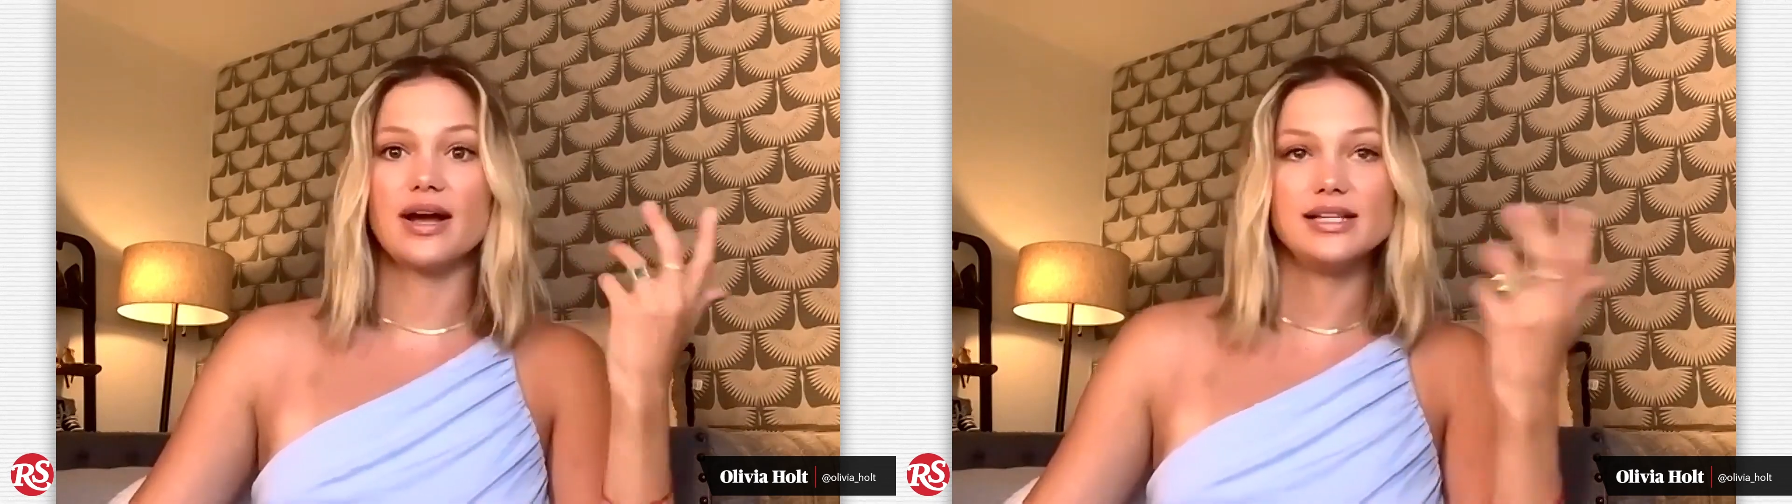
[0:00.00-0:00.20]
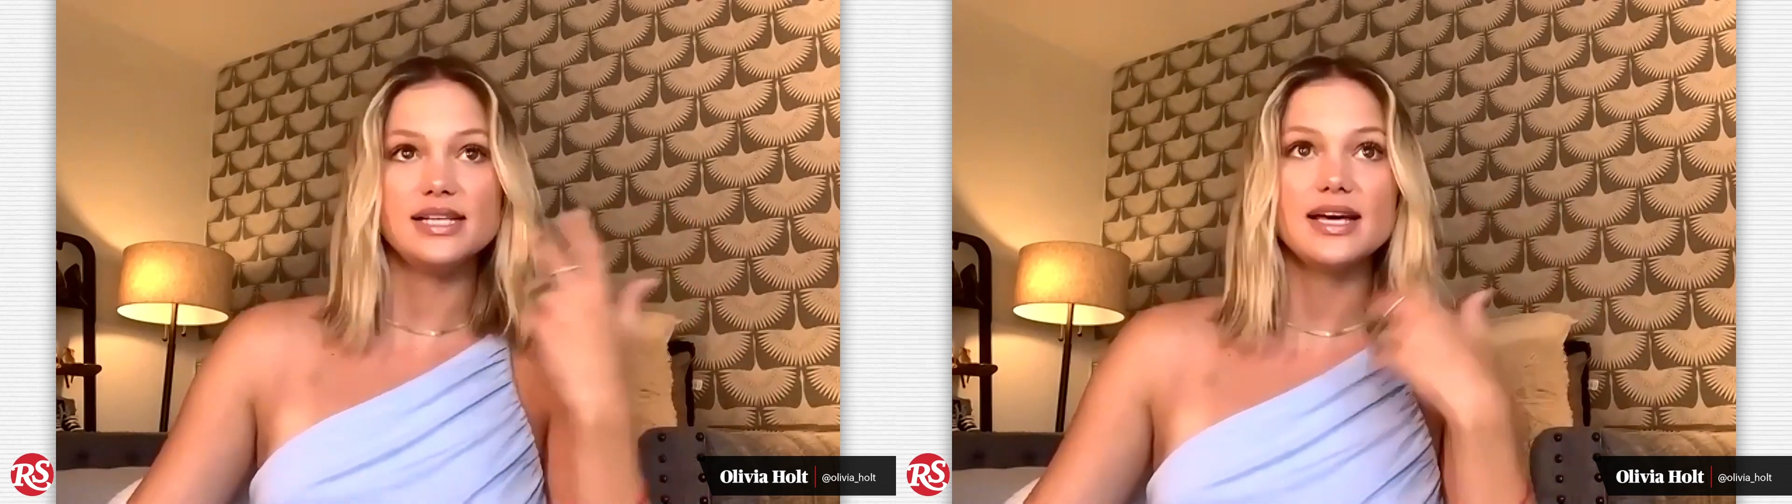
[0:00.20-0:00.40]

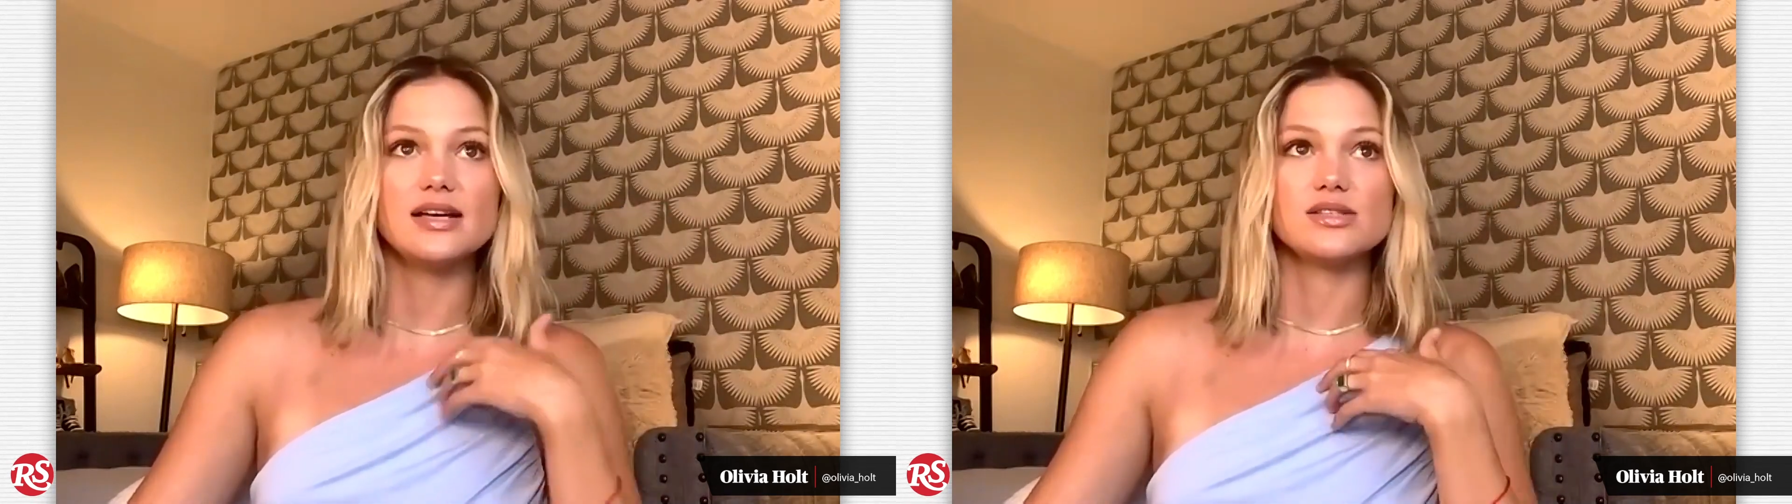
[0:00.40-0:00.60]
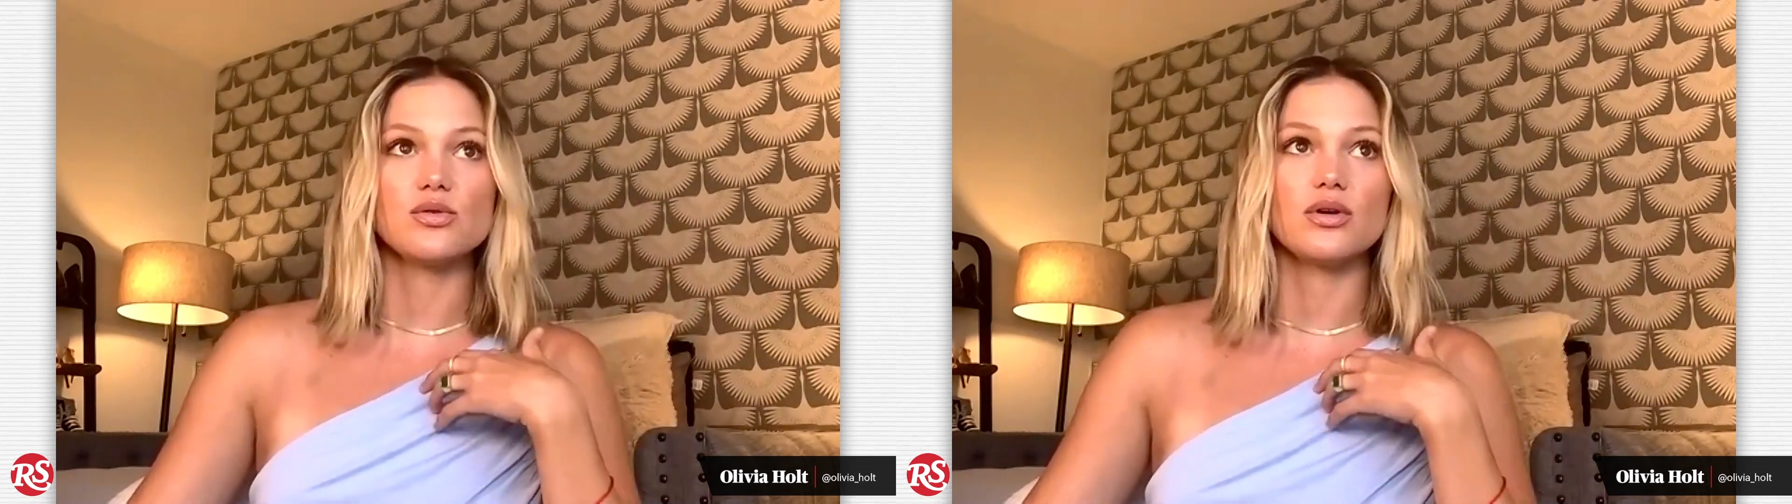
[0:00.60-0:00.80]

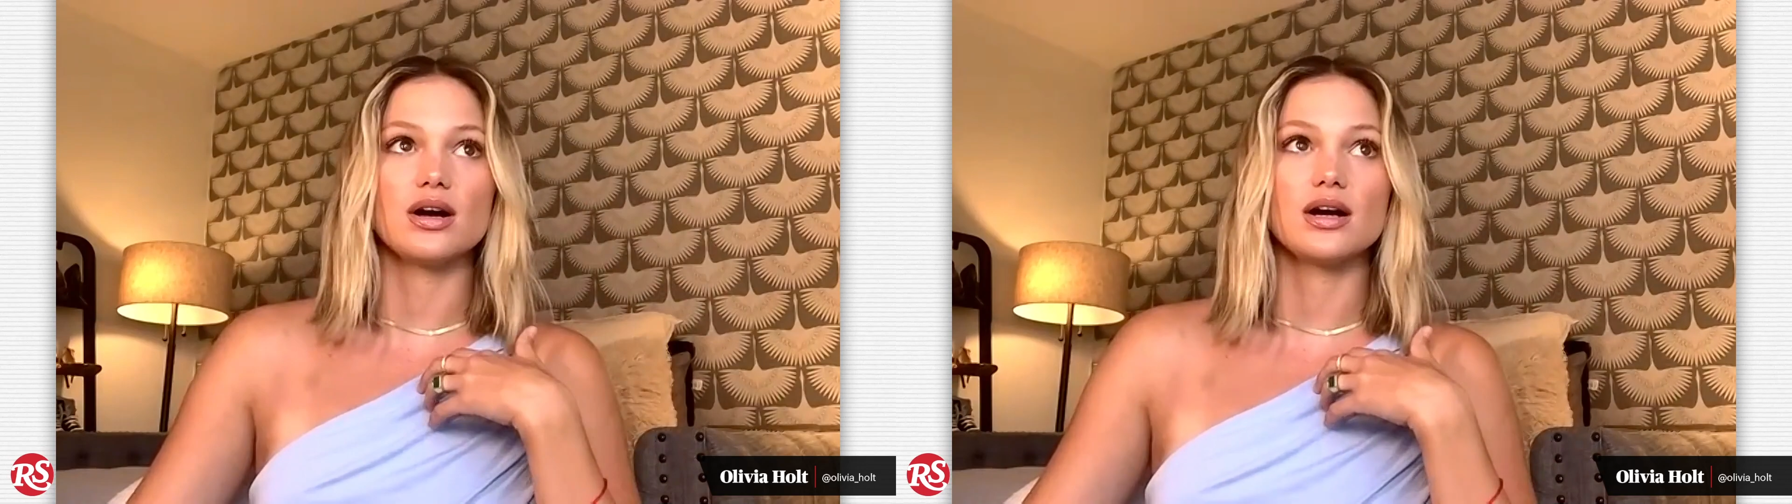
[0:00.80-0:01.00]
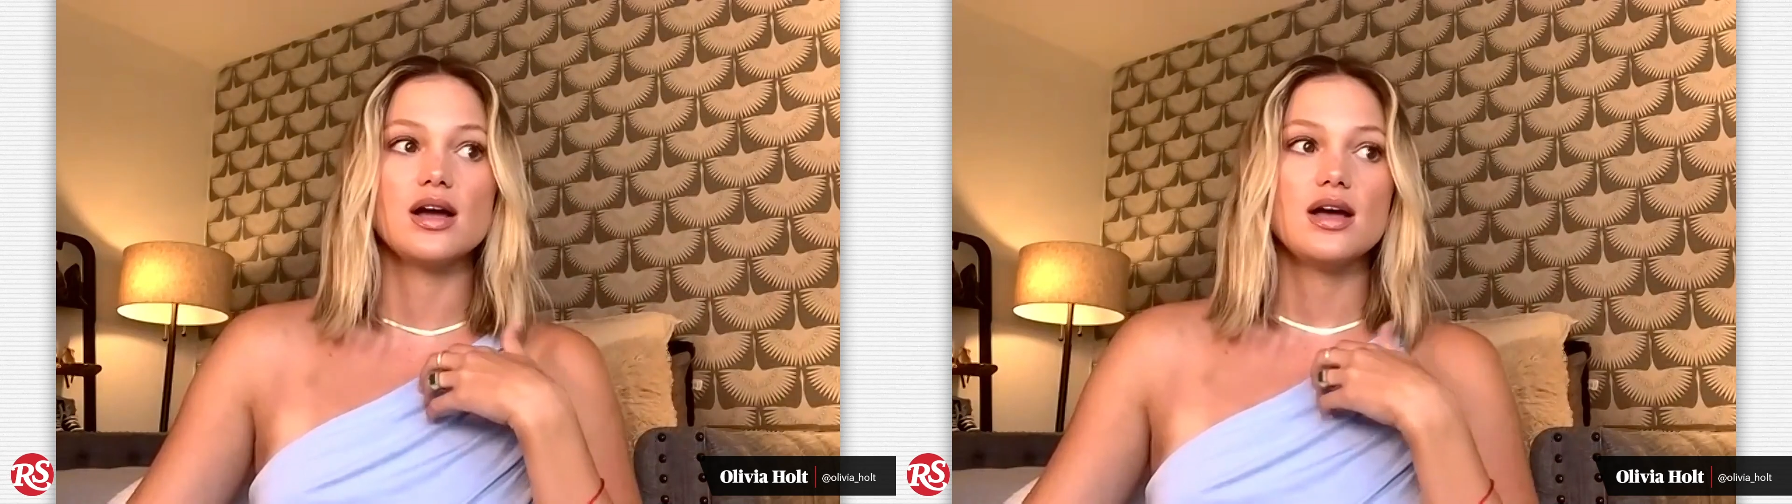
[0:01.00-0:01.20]
ideas
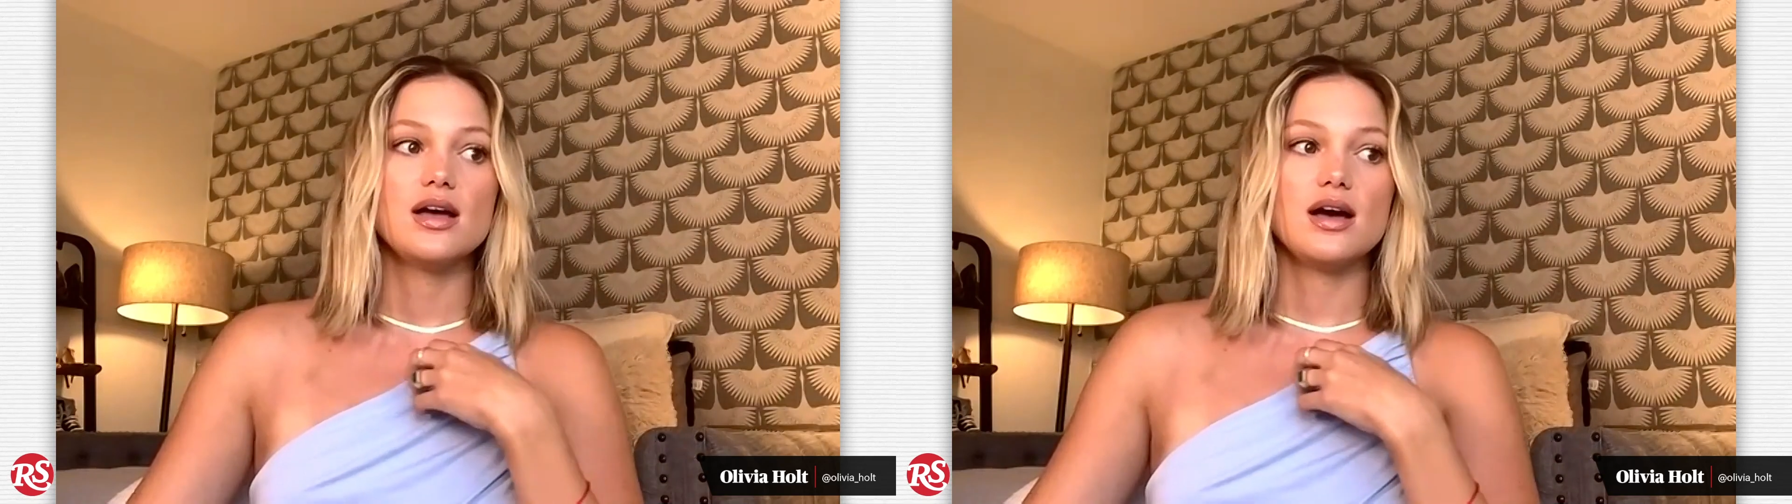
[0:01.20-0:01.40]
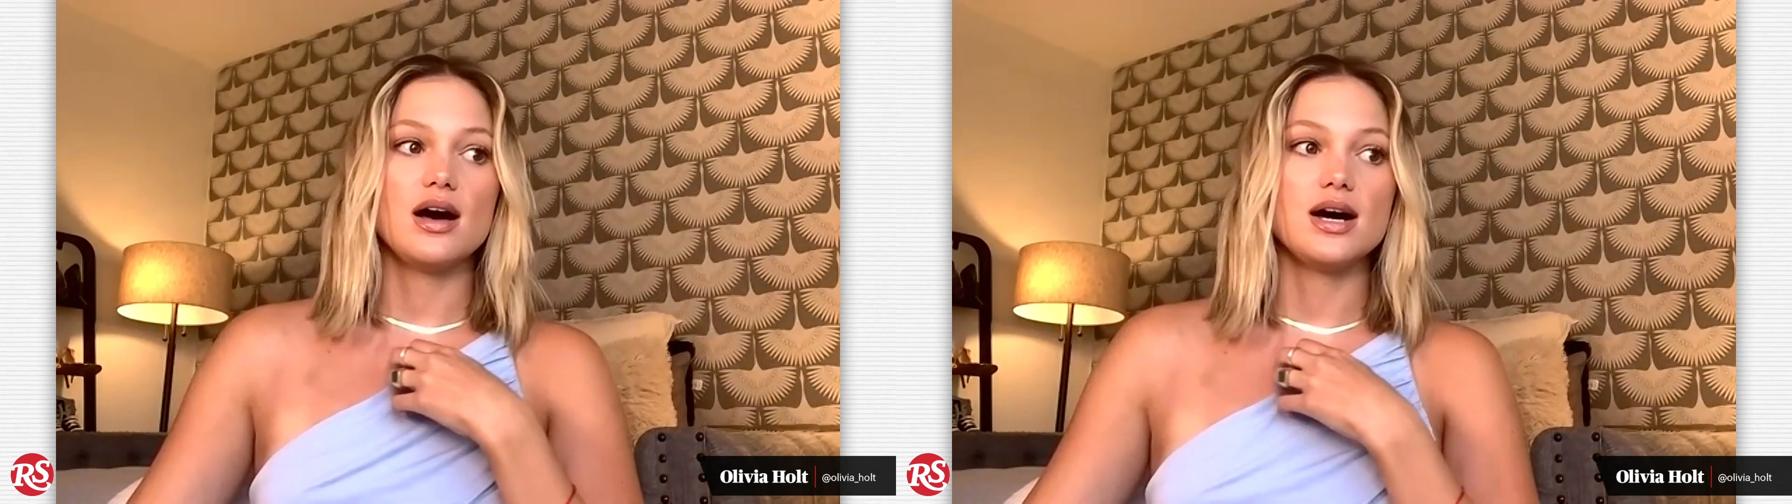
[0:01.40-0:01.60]
or
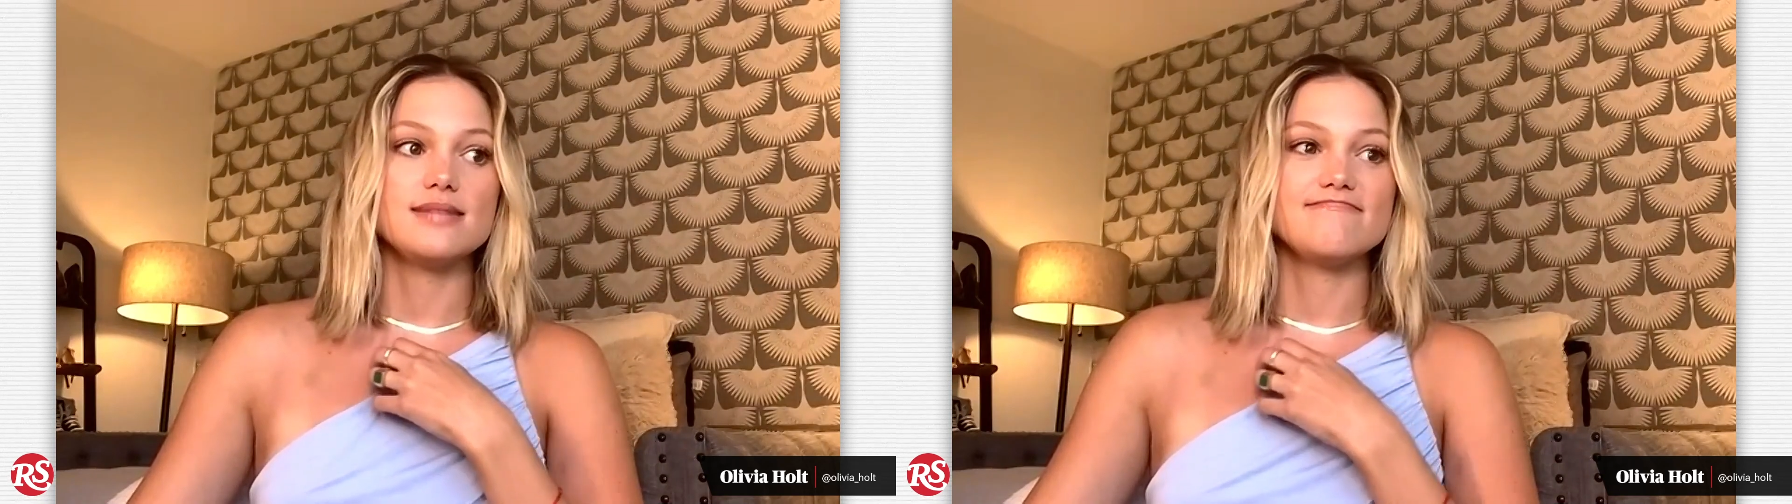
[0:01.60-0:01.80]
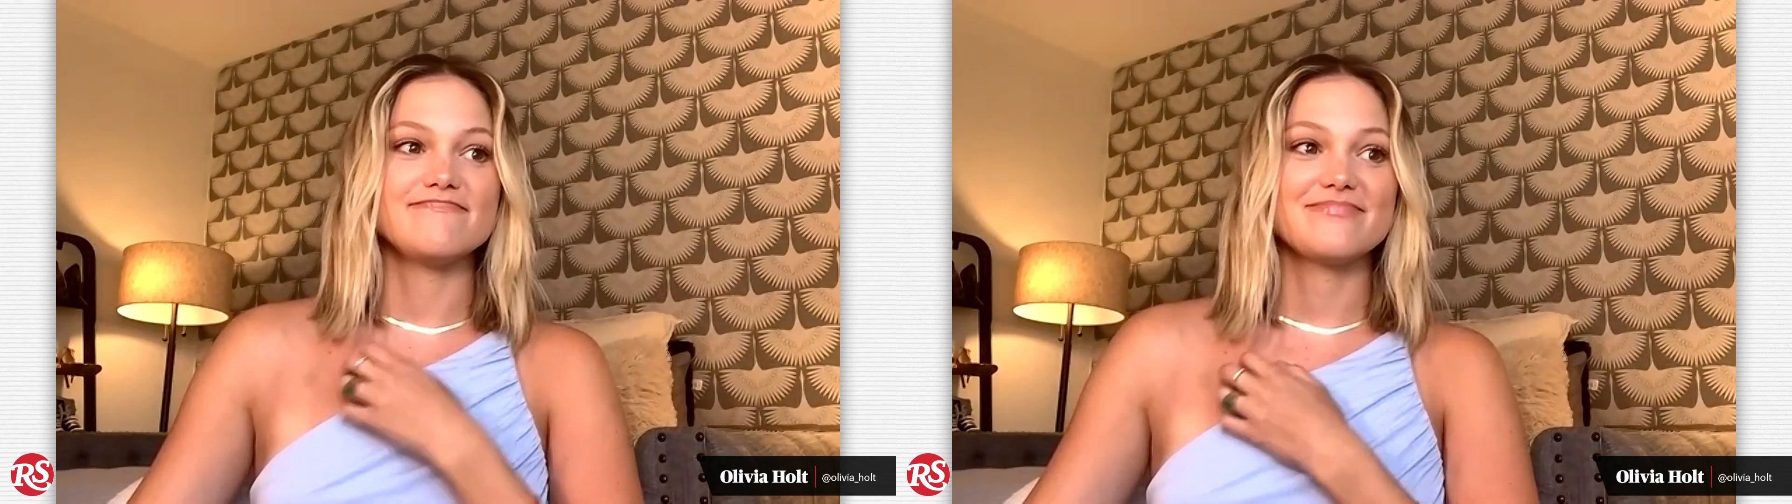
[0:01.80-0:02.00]
um